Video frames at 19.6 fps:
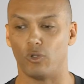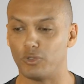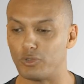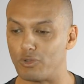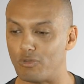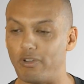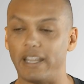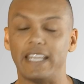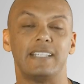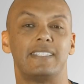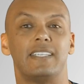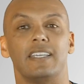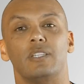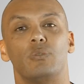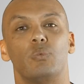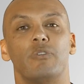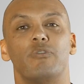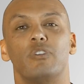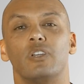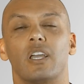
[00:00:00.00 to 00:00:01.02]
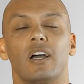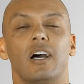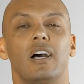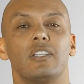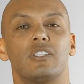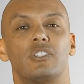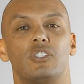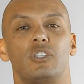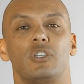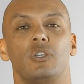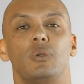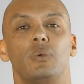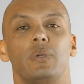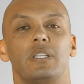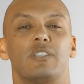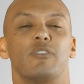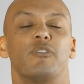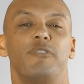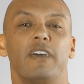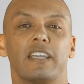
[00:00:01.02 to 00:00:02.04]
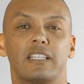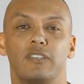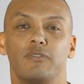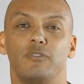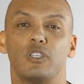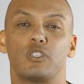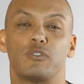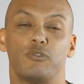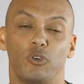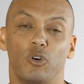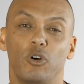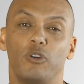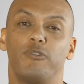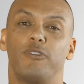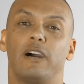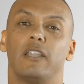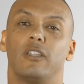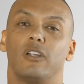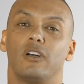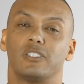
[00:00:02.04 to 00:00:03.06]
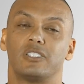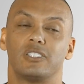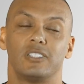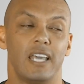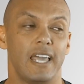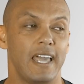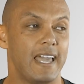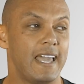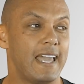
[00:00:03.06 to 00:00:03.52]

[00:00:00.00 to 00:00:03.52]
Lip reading: underrated with regards to its effectiveness for fat loss